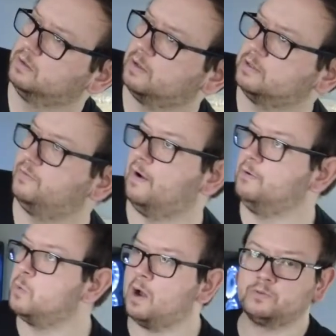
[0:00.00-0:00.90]
It's very
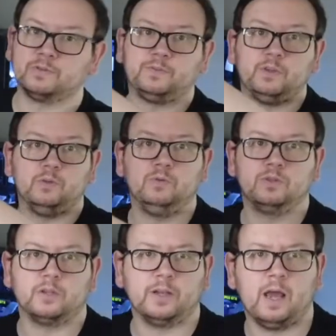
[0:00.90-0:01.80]
well diffused.
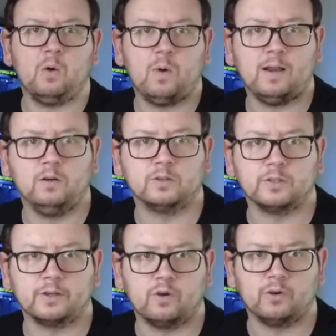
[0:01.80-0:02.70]
I don't know how well it looks like on